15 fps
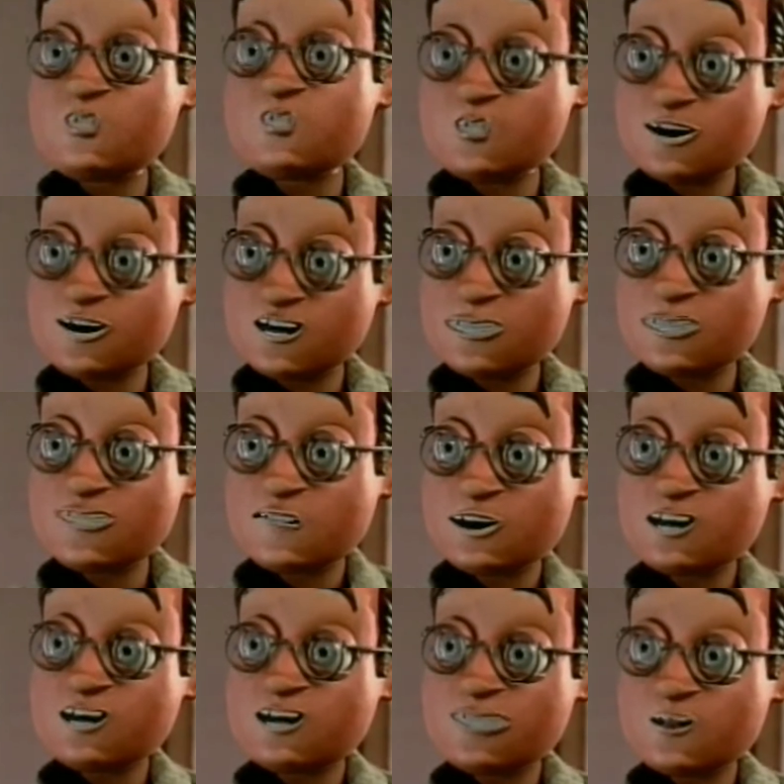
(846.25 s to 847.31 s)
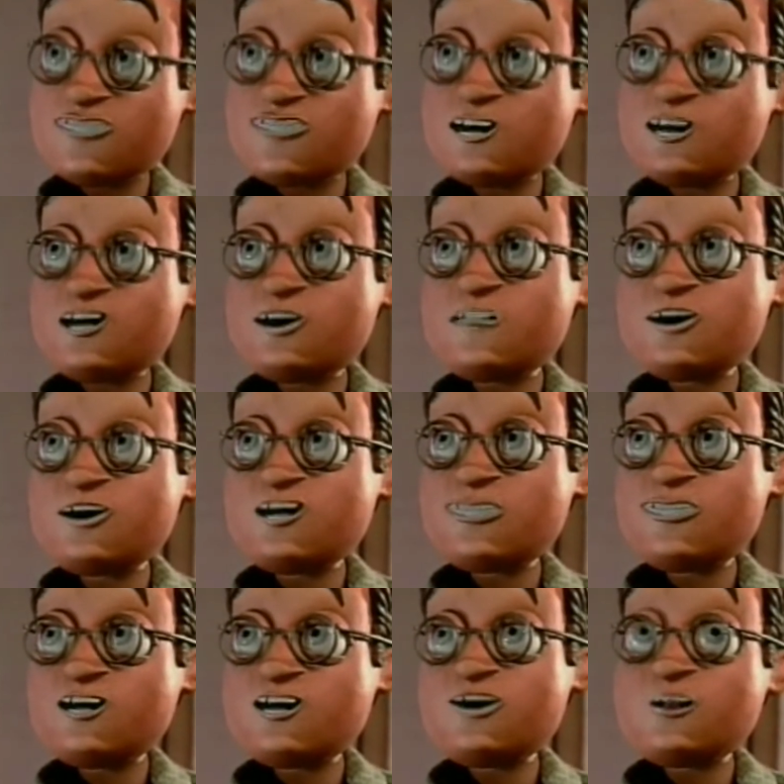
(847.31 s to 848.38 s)
I'm staying in Vegas, the city of
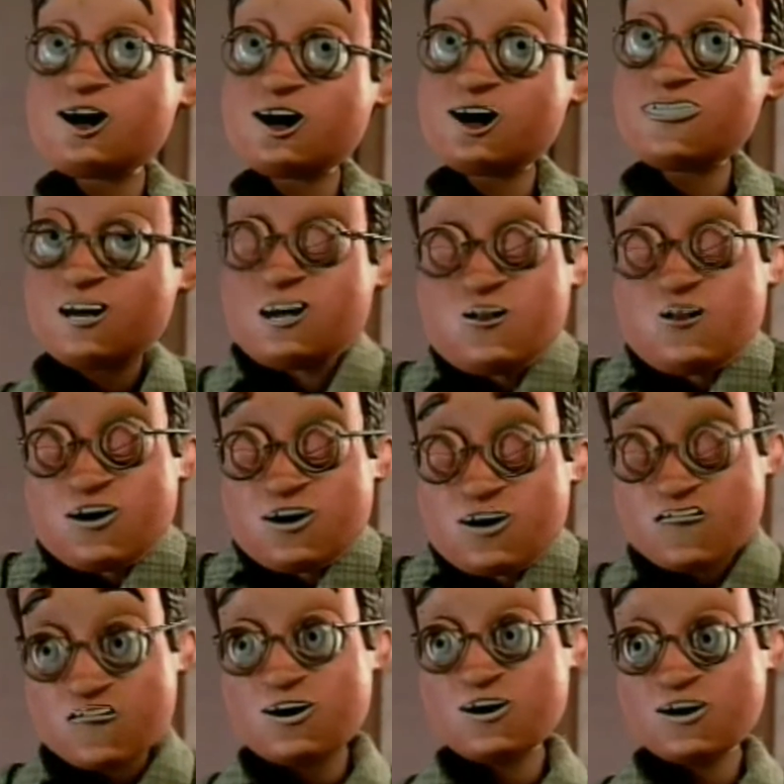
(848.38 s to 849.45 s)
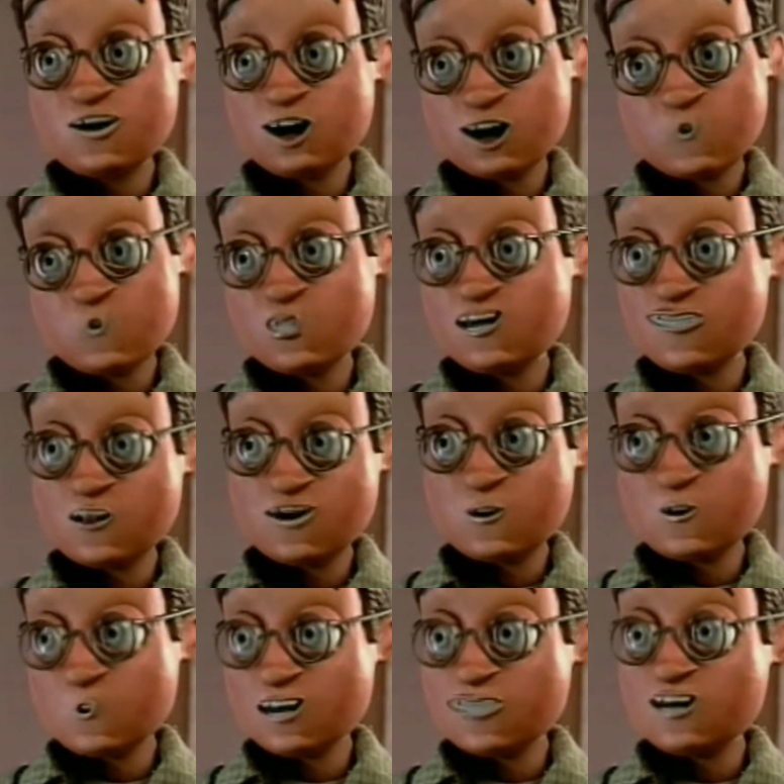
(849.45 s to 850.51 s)
honesty and lasting love. I don't need the
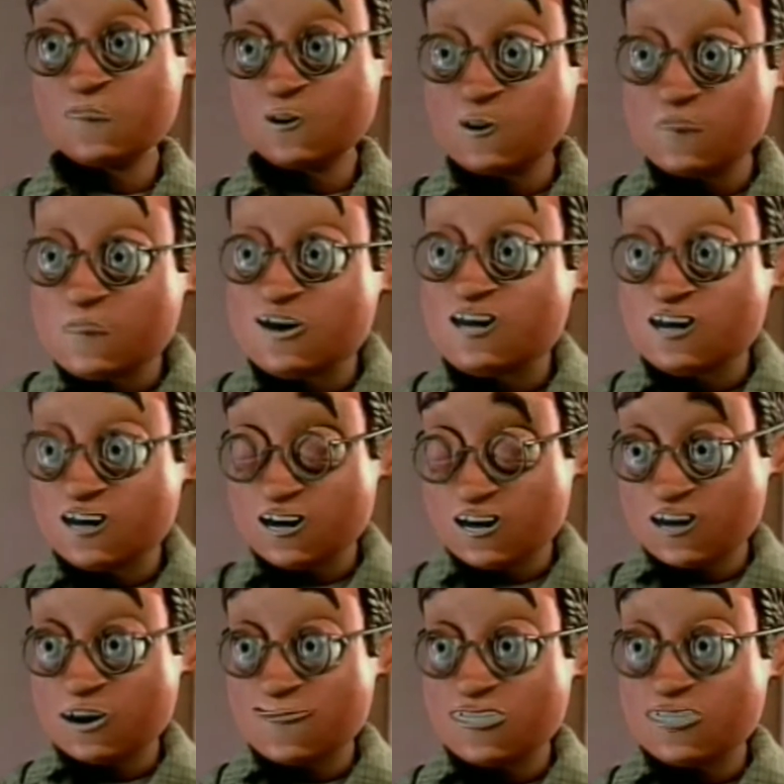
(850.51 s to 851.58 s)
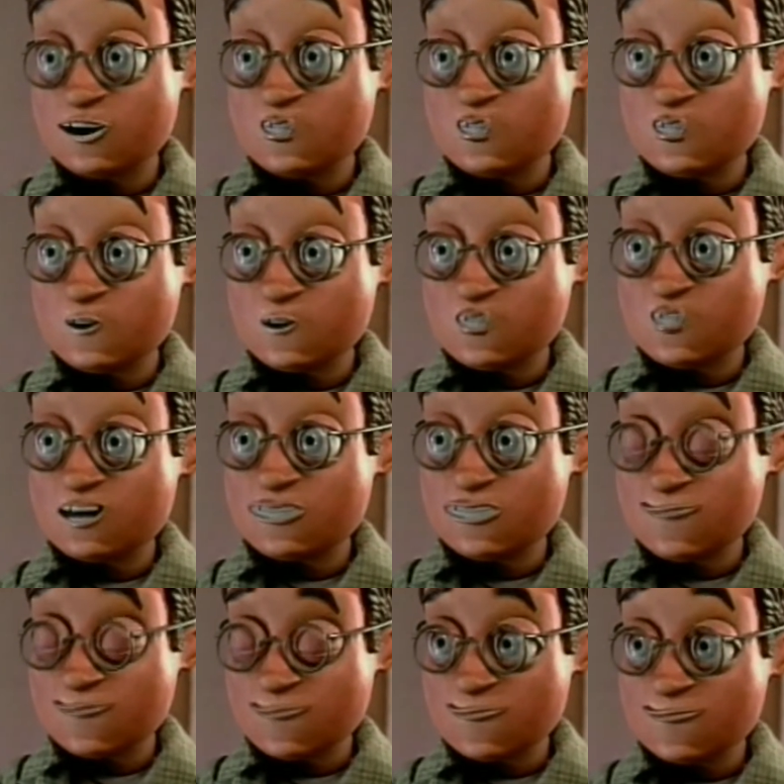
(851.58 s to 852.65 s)
road anymore, Mike. I'm done searching.
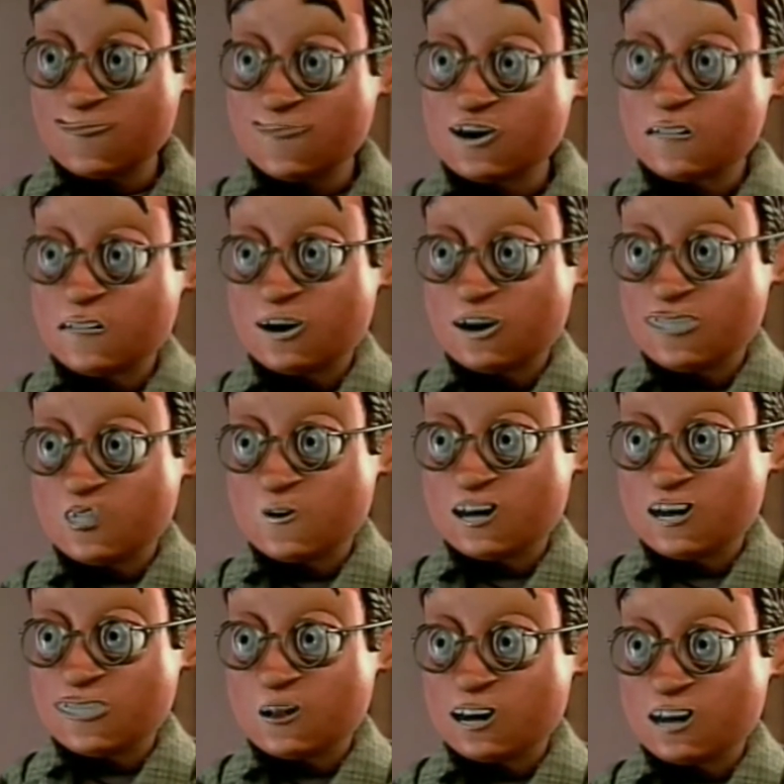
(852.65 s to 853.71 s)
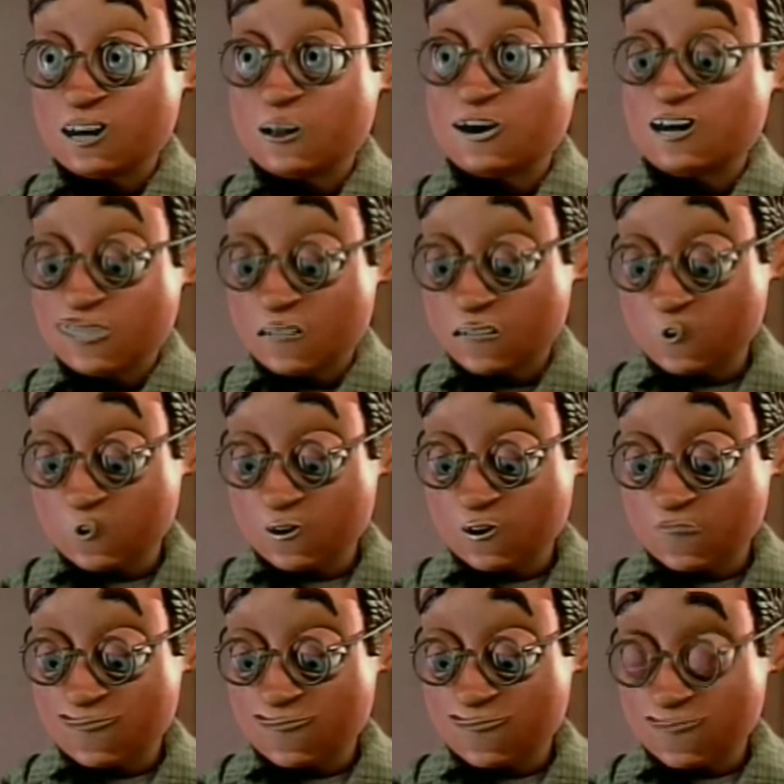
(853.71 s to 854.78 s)
I found what it is I've been looking for.
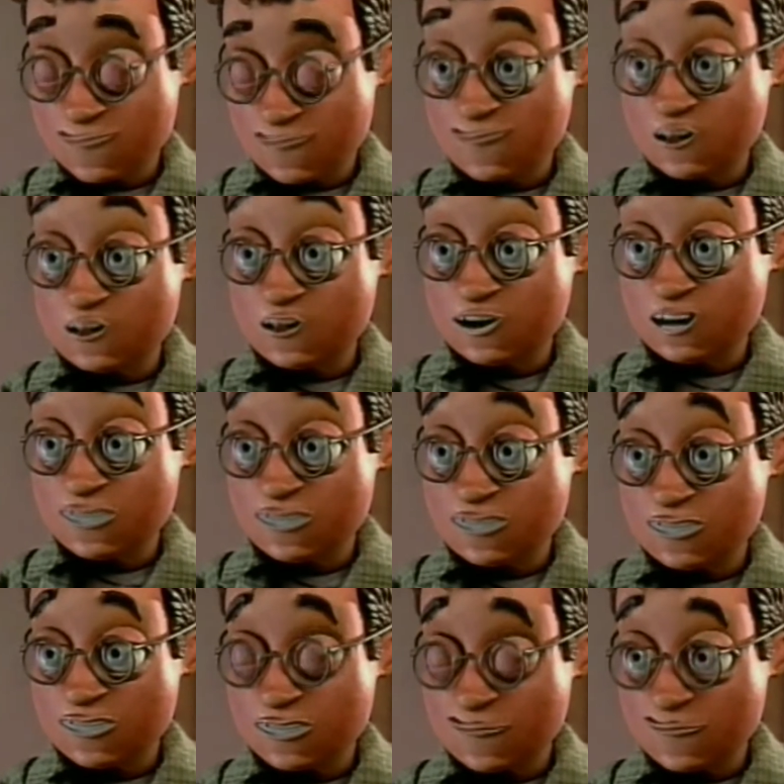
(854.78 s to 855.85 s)
Lauren.